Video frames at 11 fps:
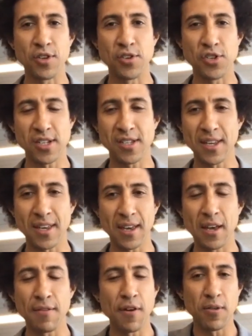Just the
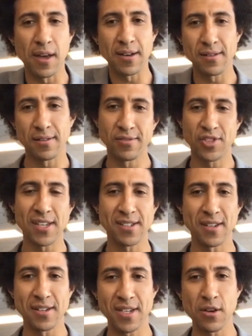info that
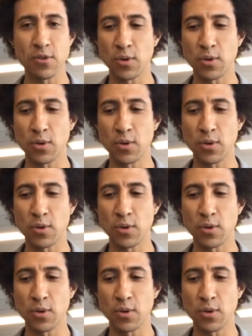Jason and Tito